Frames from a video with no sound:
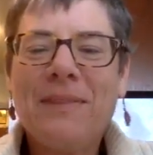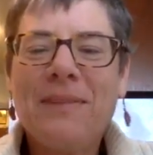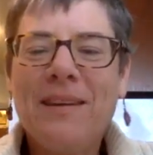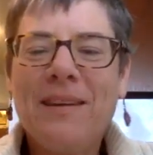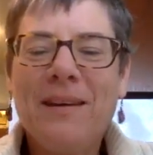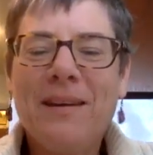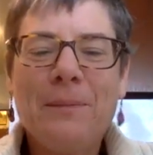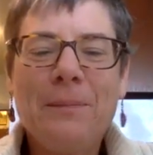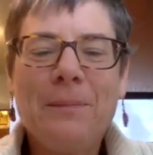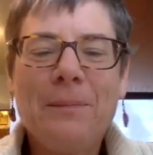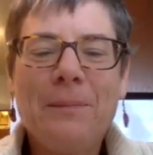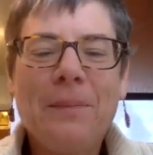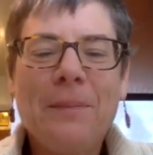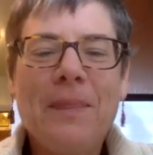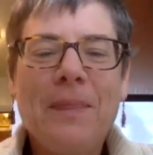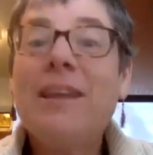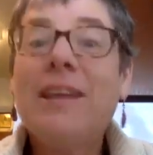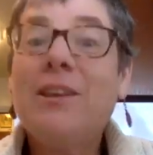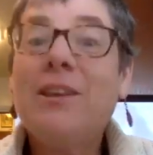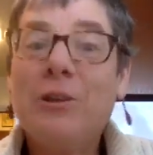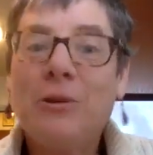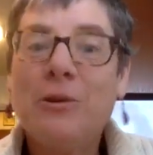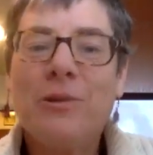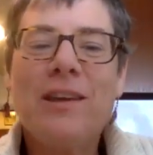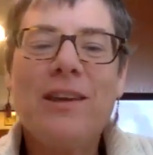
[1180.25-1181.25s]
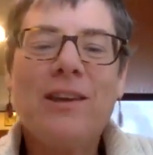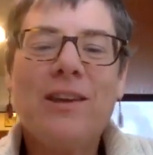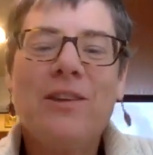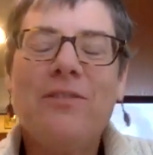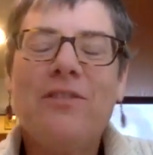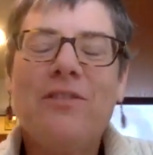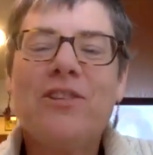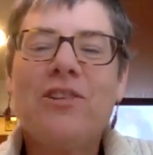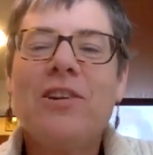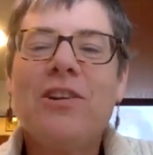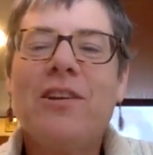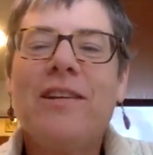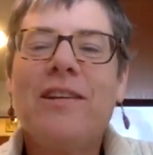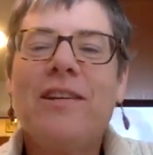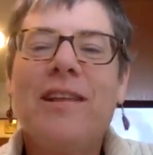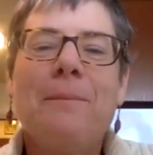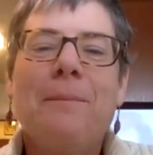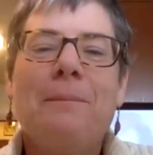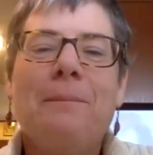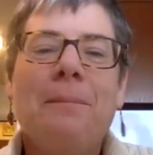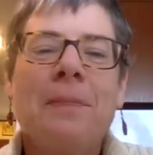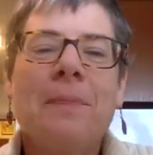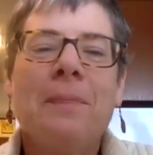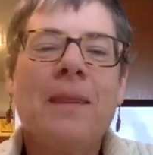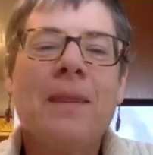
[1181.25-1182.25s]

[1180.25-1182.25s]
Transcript: Yeah. Thank you. Thank you for sharing that.